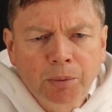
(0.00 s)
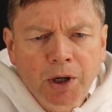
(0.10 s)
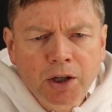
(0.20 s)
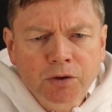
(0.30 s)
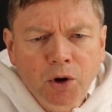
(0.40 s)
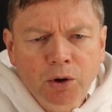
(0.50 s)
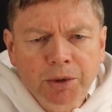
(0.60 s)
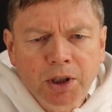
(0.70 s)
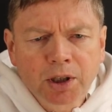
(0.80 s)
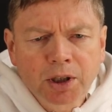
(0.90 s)
But as for
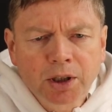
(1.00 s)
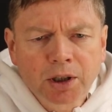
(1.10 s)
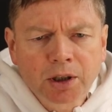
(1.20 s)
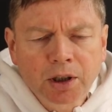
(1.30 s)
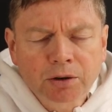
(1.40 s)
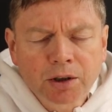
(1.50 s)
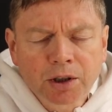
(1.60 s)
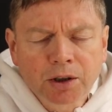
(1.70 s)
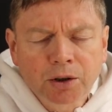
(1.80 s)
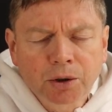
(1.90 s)
me, I
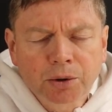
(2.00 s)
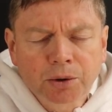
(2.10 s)
trust in you,